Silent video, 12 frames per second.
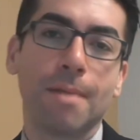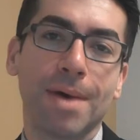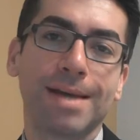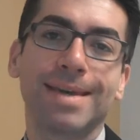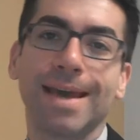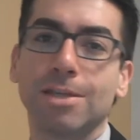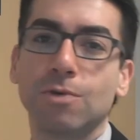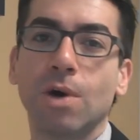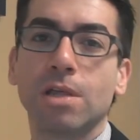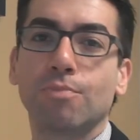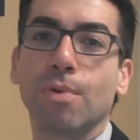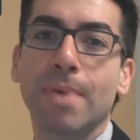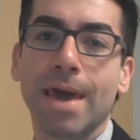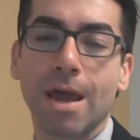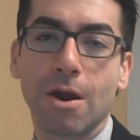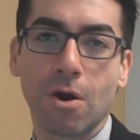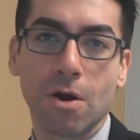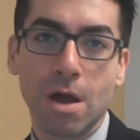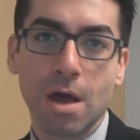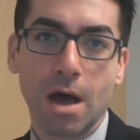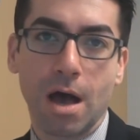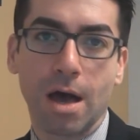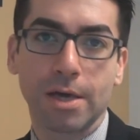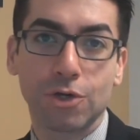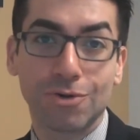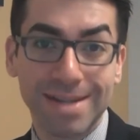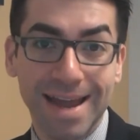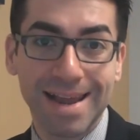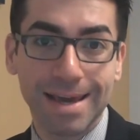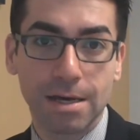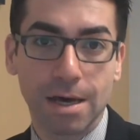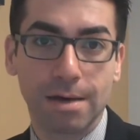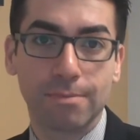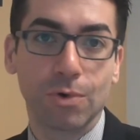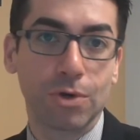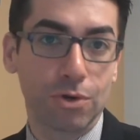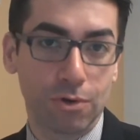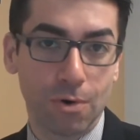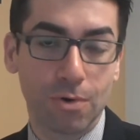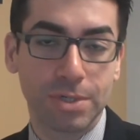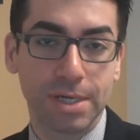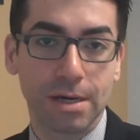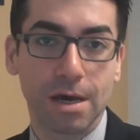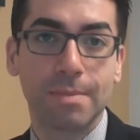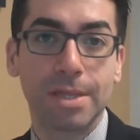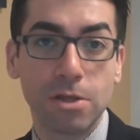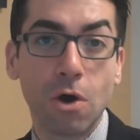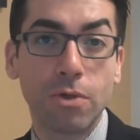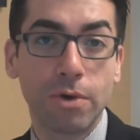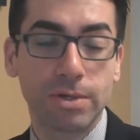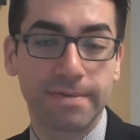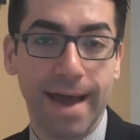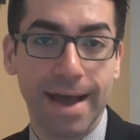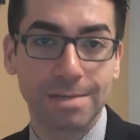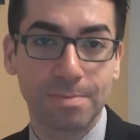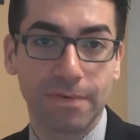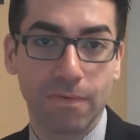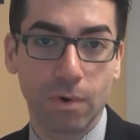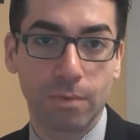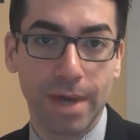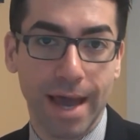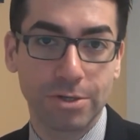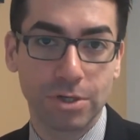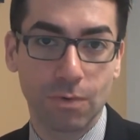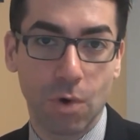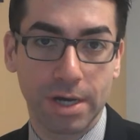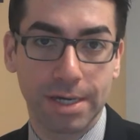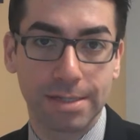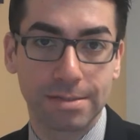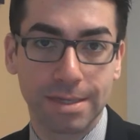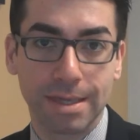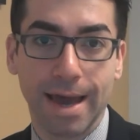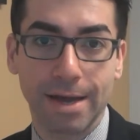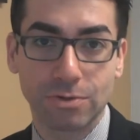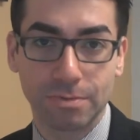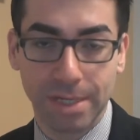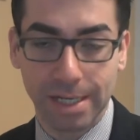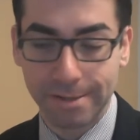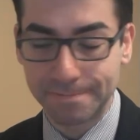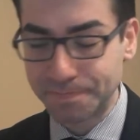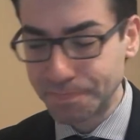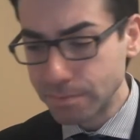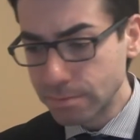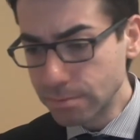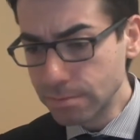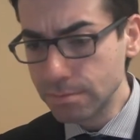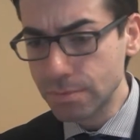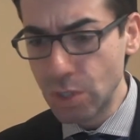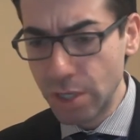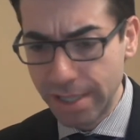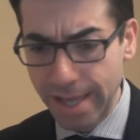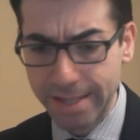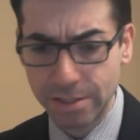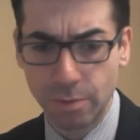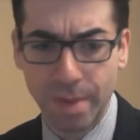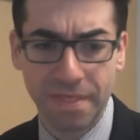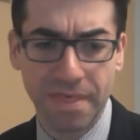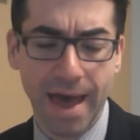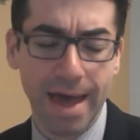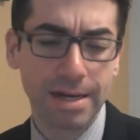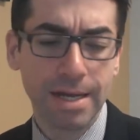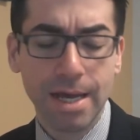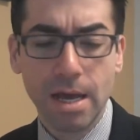again, you want to prepare your net income or your gross income and know those facts before we actually walk into the actual meeting. They'll ask you about that.